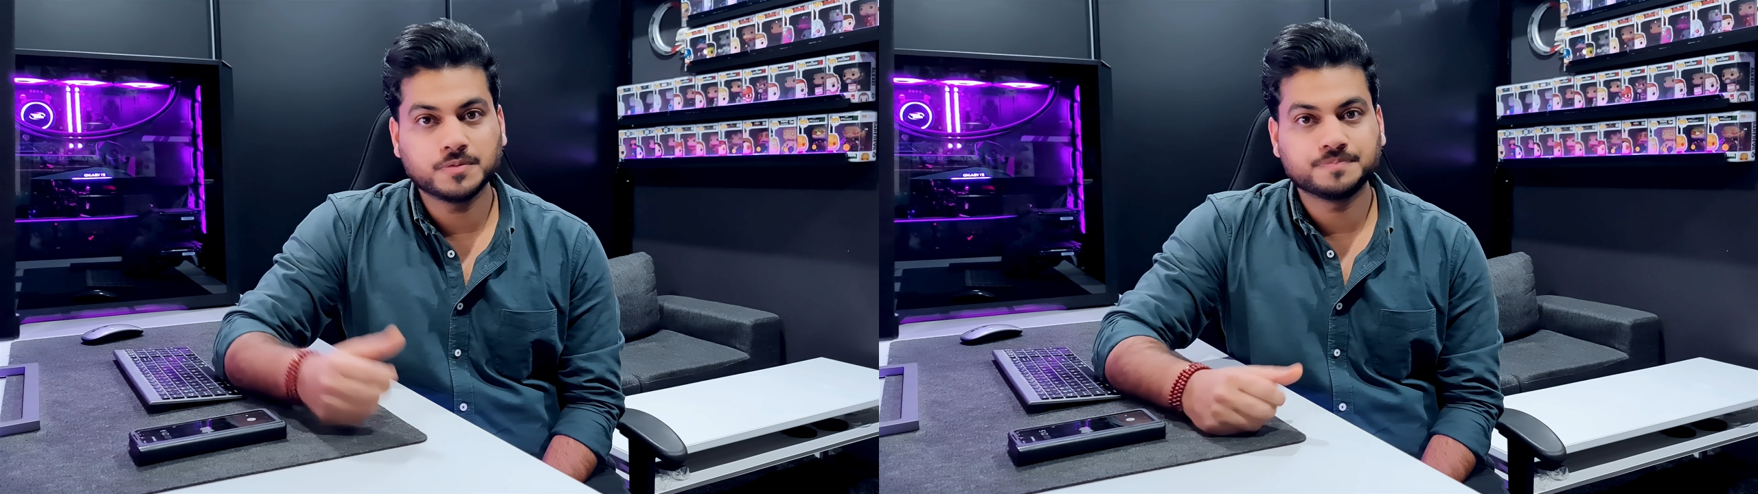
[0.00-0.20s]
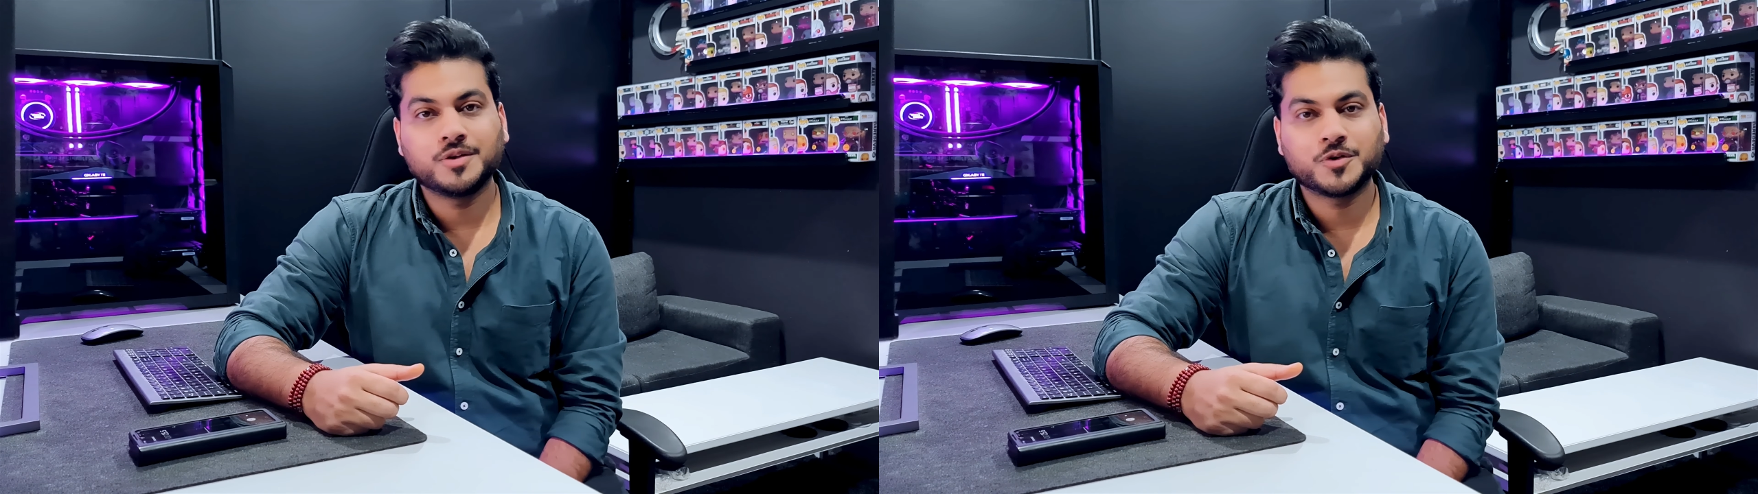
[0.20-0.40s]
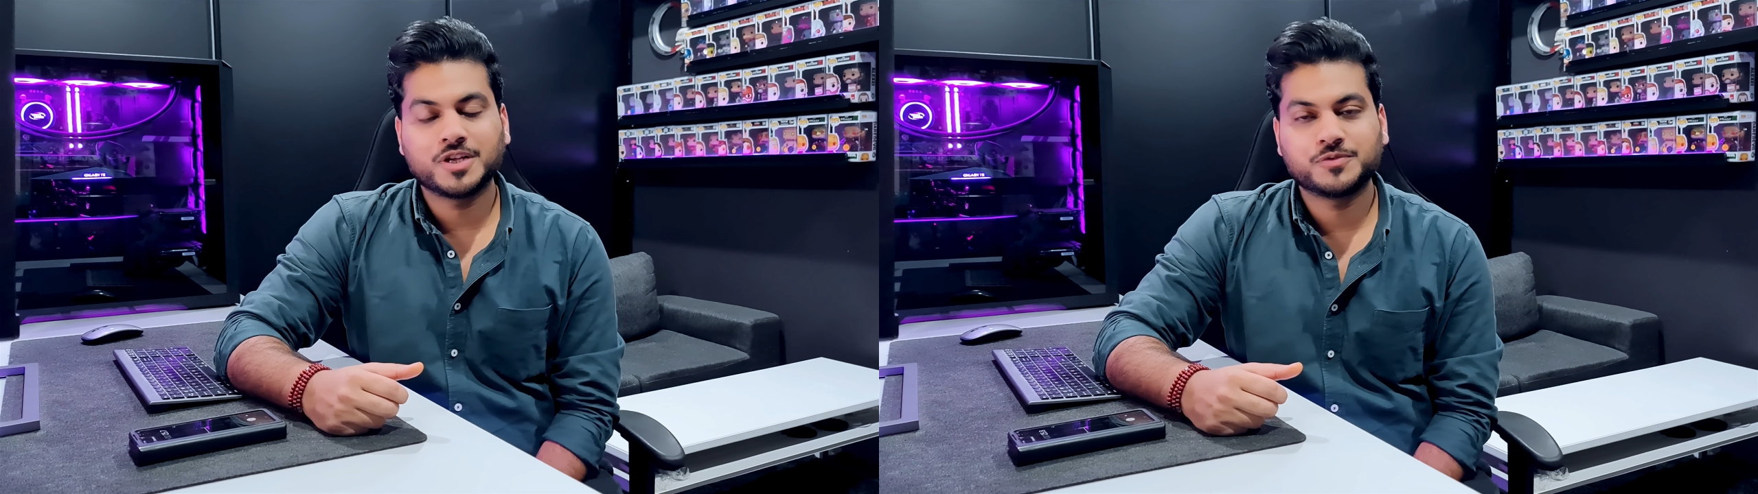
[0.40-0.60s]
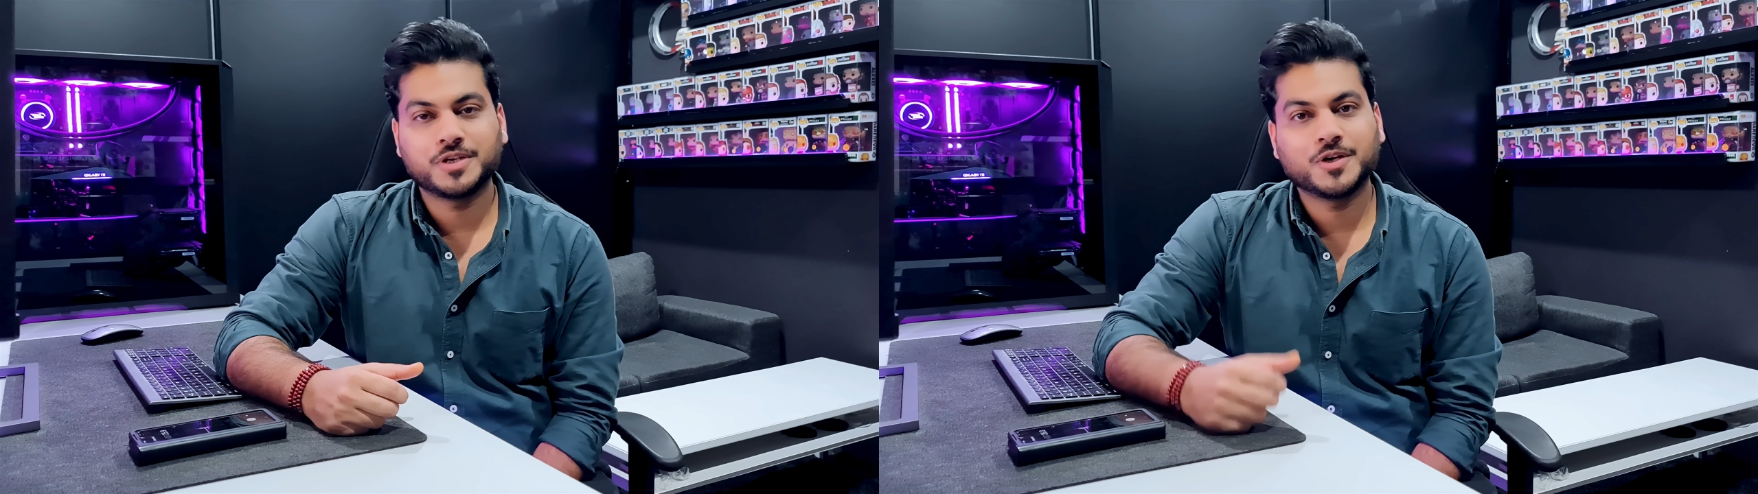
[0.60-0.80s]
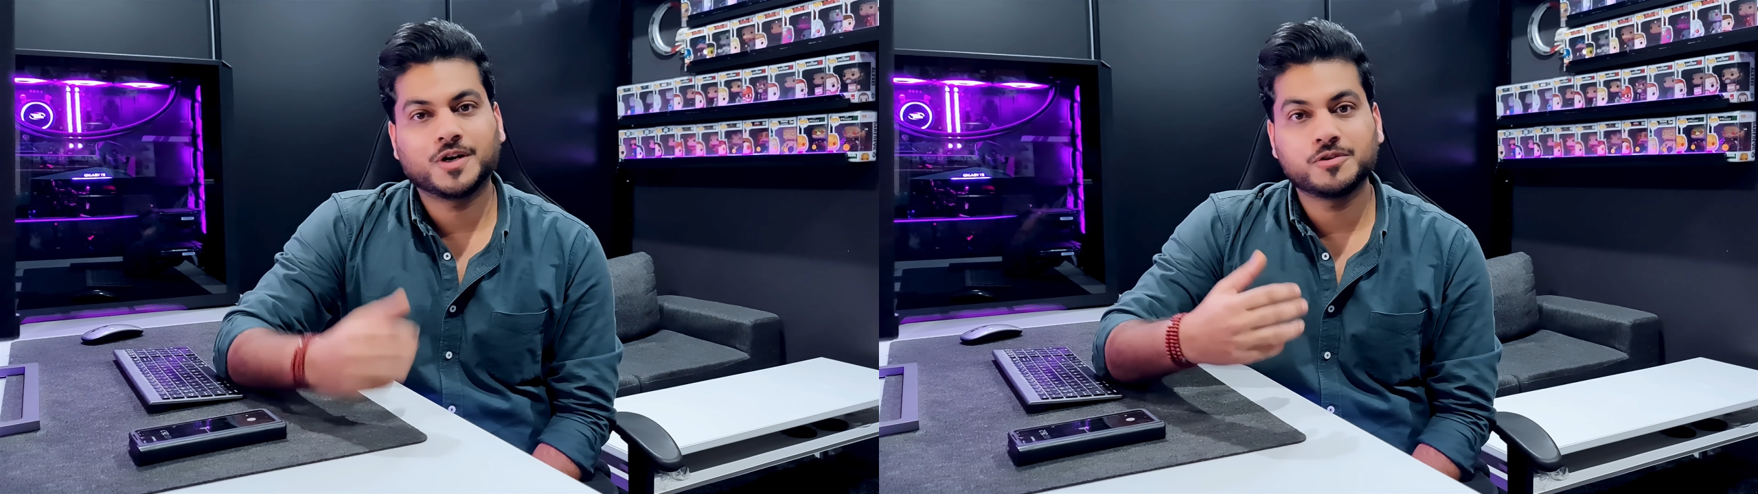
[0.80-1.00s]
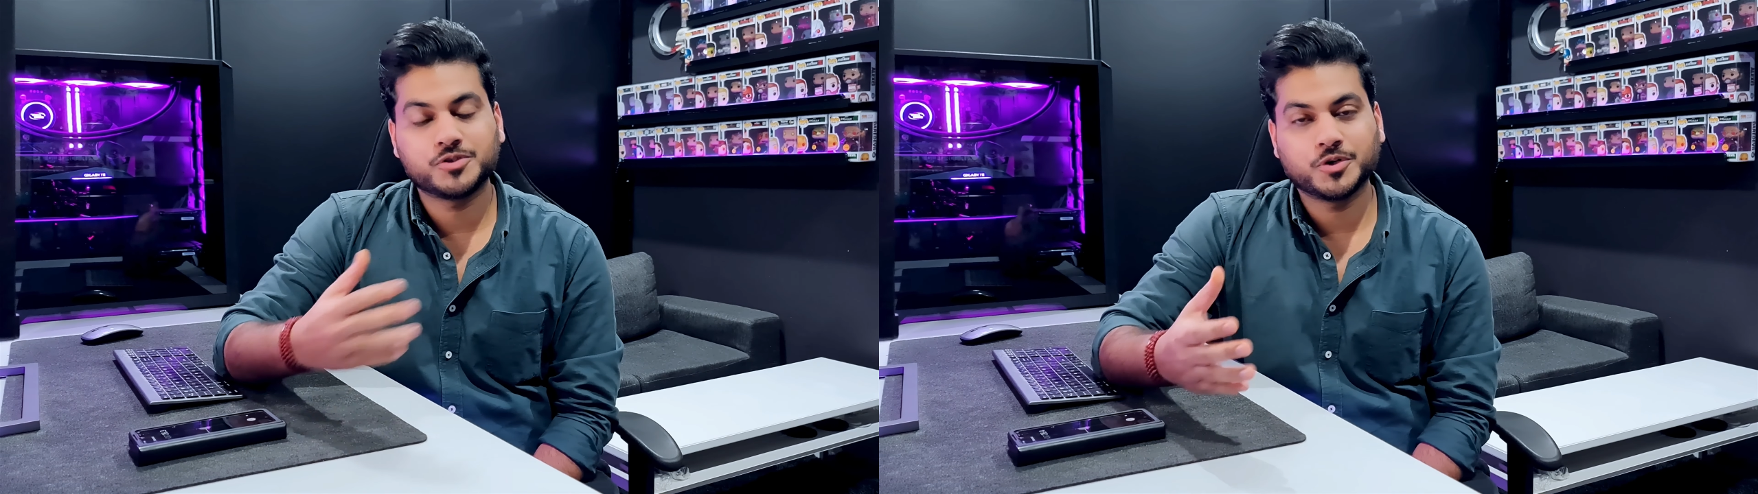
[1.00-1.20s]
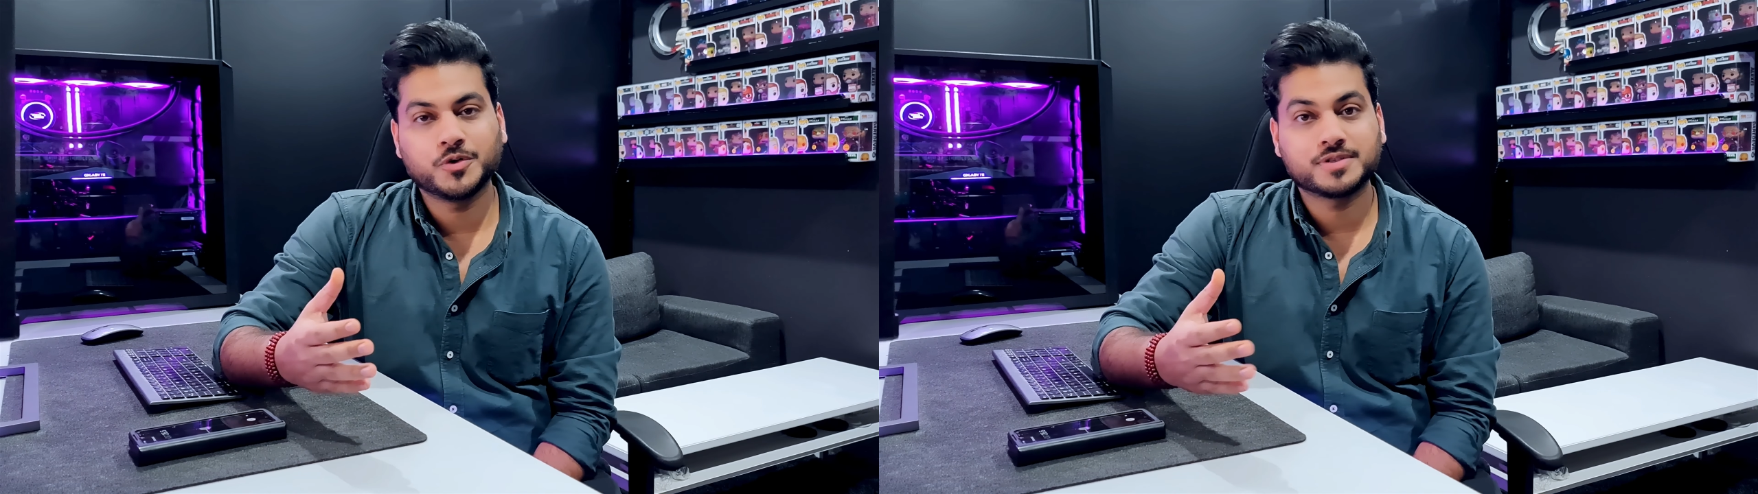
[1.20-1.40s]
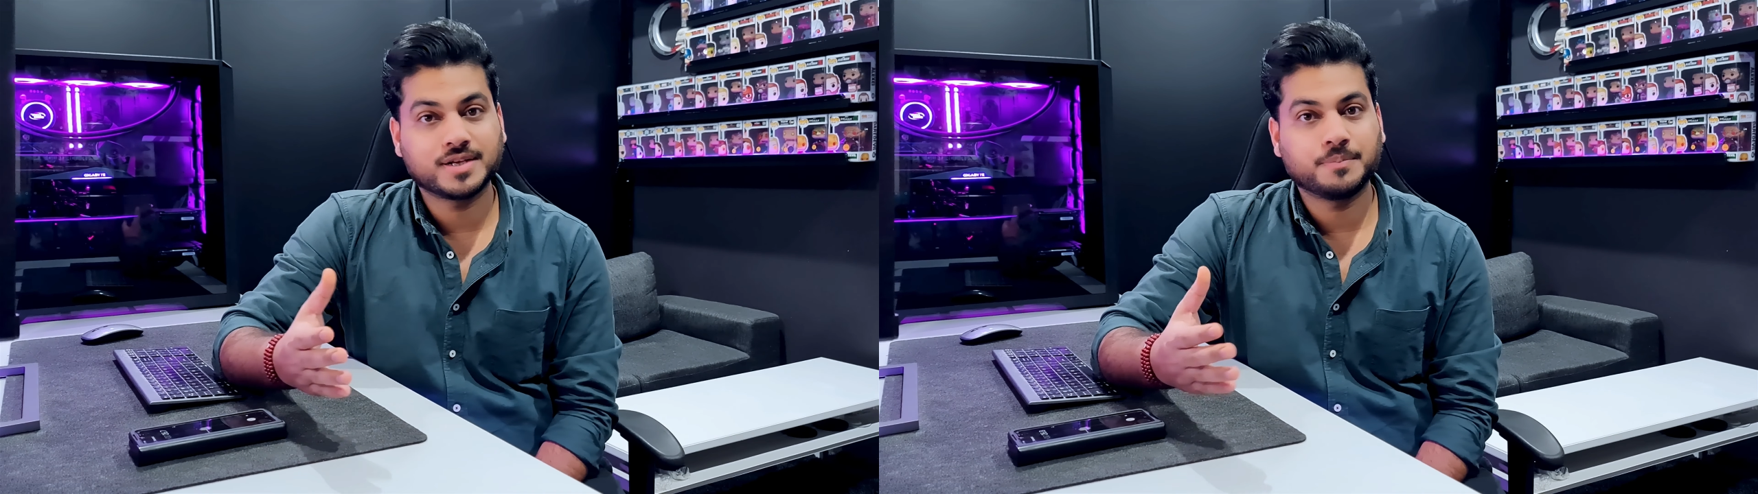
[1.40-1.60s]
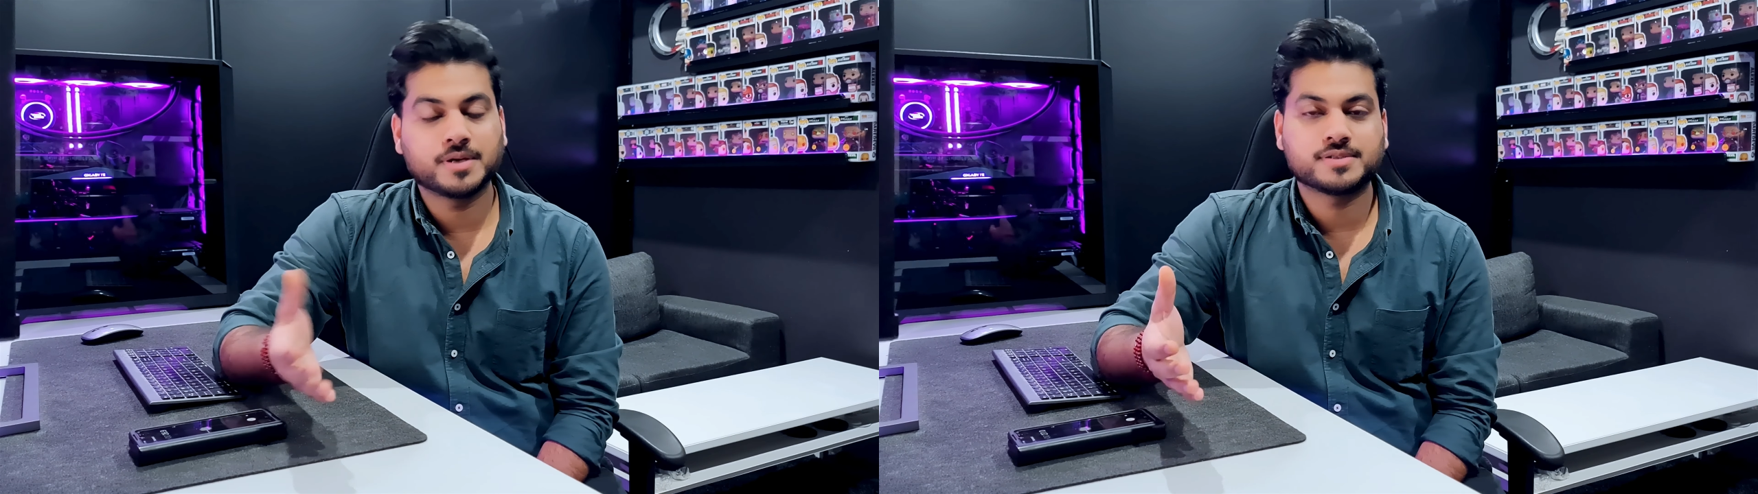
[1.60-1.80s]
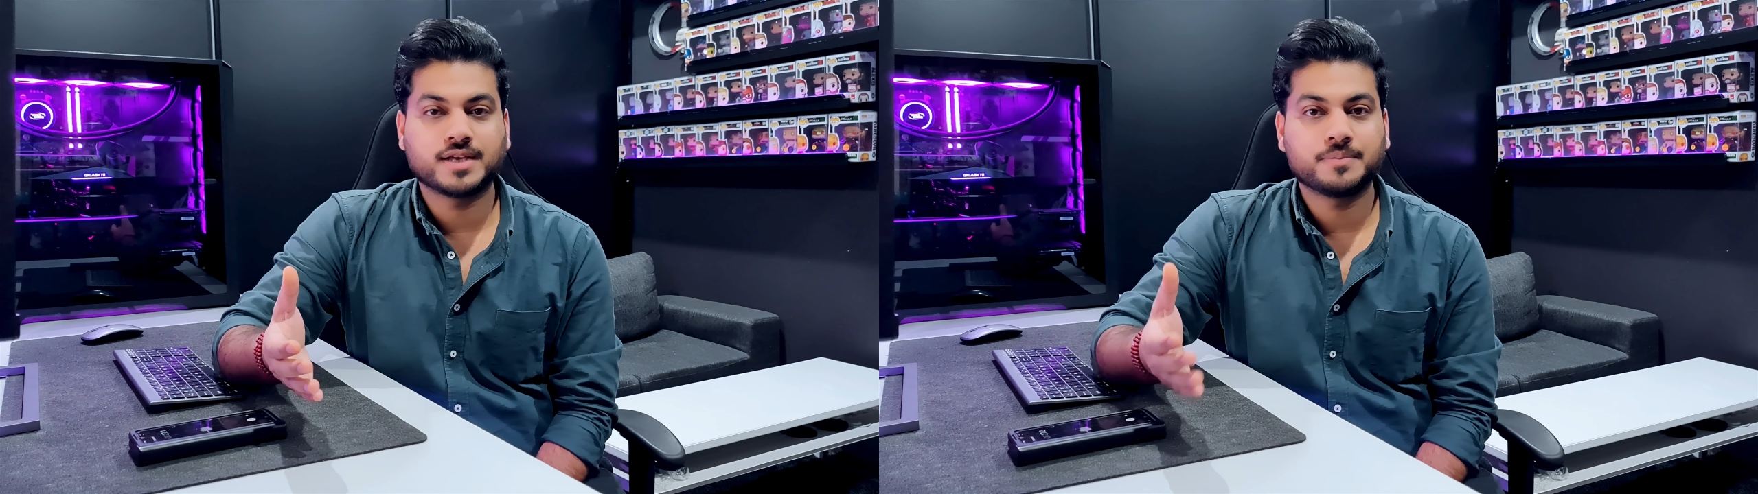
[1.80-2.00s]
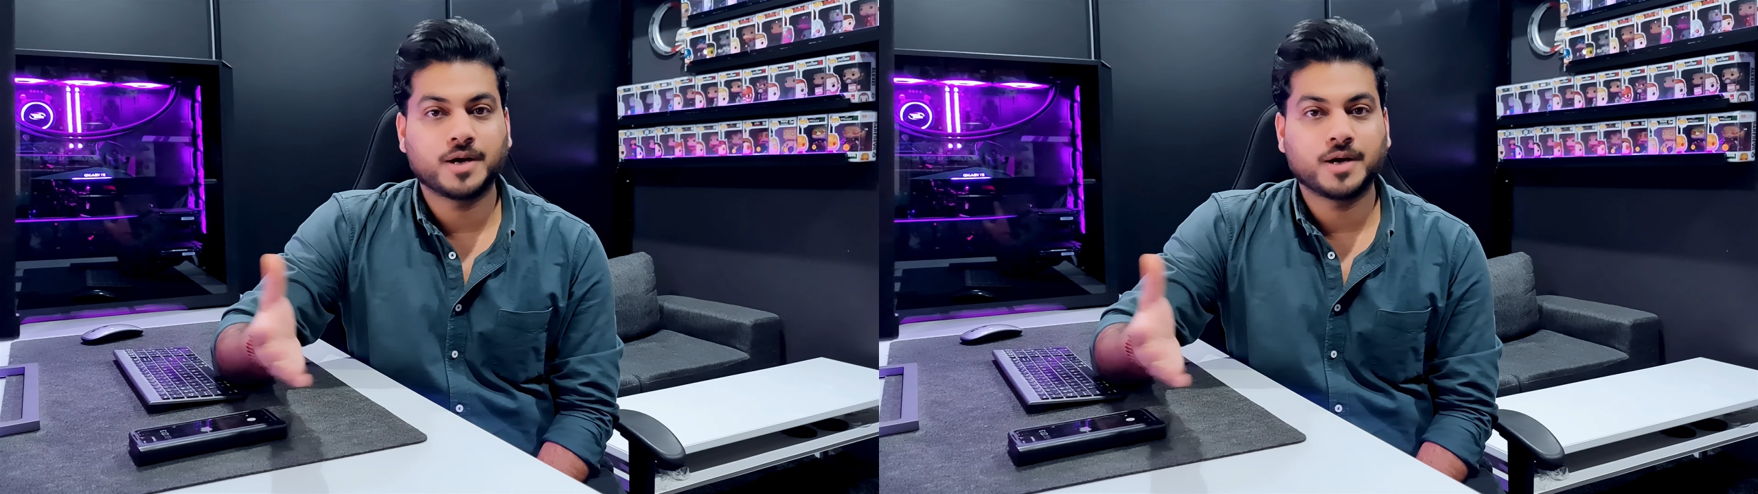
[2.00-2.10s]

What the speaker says: In today's video, I'll show you step by step